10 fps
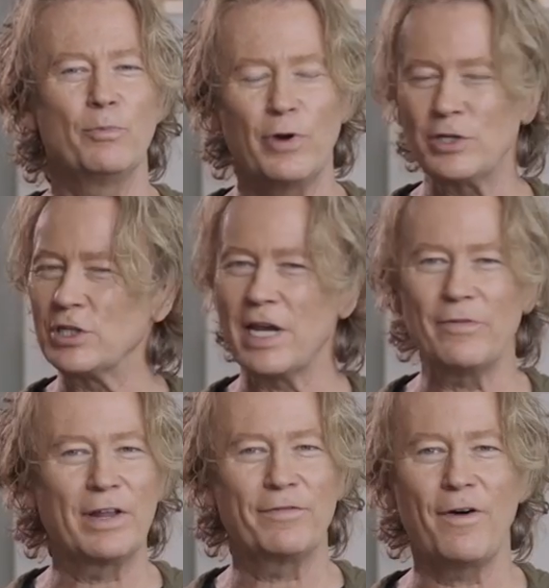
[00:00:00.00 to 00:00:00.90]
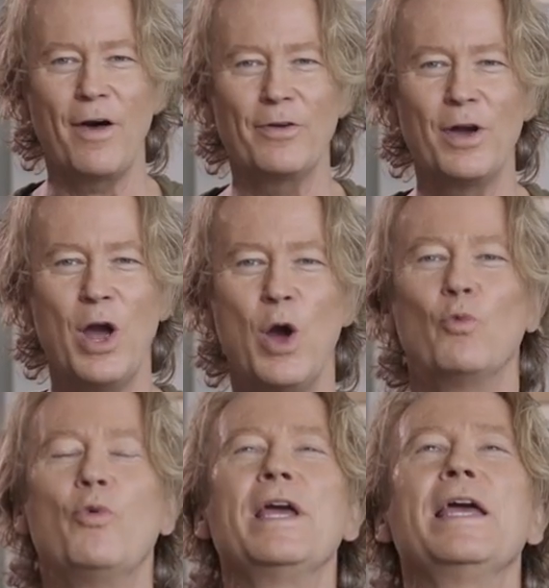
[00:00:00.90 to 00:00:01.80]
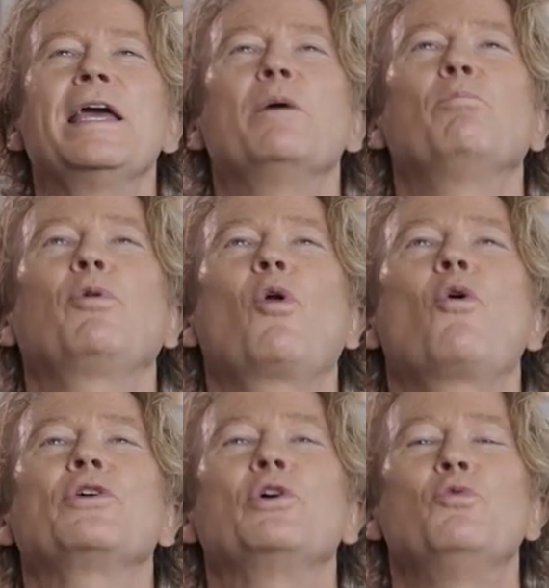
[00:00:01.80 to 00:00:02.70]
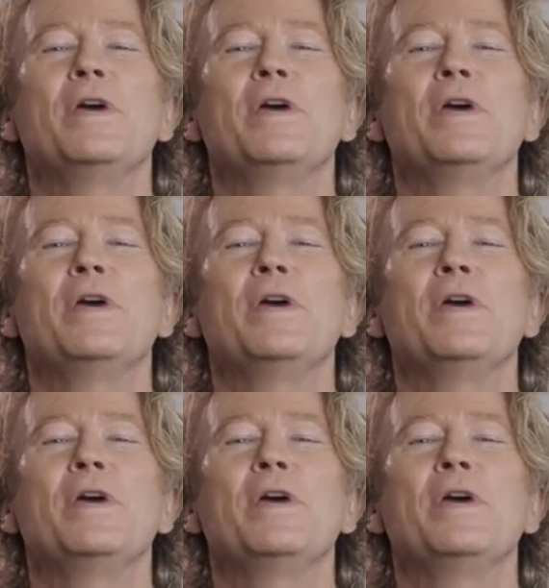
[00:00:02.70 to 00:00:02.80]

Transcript: Precious Heavenly Father, we implore you.